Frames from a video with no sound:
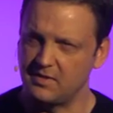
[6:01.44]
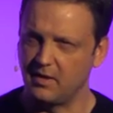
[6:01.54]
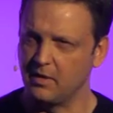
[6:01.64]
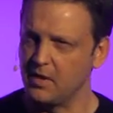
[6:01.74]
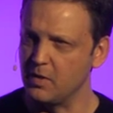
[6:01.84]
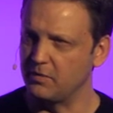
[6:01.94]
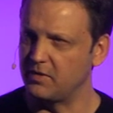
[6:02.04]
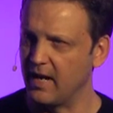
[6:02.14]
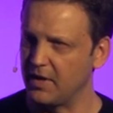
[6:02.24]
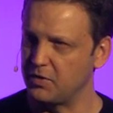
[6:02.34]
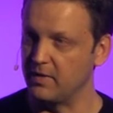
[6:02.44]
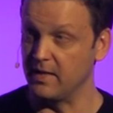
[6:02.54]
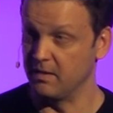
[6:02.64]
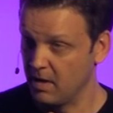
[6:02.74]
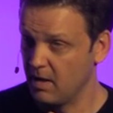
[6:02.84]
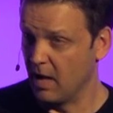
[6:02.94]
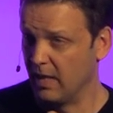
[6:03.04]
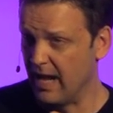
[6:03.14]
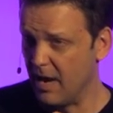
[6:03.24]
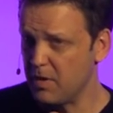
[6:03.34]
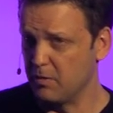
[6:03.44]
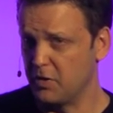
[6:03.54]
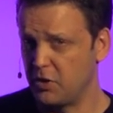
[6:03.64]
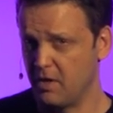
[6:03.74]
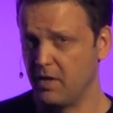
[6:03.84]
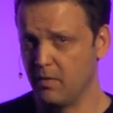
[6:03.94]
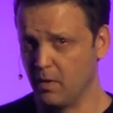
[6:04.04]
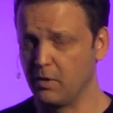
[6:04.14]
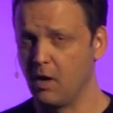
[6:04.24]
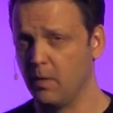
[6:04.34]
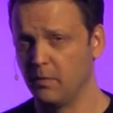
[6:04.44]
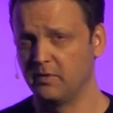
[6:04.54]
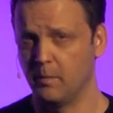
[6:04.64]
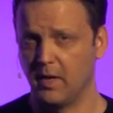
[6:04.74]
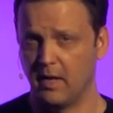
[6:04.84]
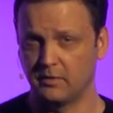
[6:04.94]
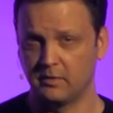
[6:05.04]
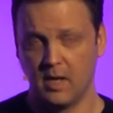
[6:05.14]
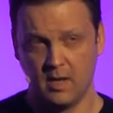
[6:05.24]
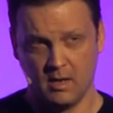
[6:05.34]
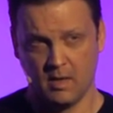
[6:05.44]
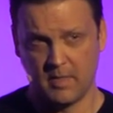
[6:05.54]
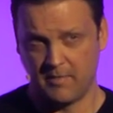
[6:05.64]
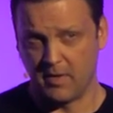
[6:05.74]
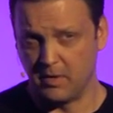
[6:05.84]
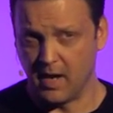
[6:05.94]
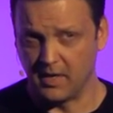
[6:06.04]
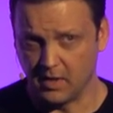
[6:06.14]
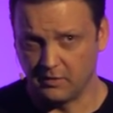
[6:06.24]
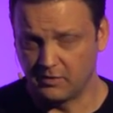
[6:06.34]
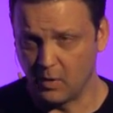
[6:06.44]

that are used to actually allow you to share your own car with someone else, they've either not done so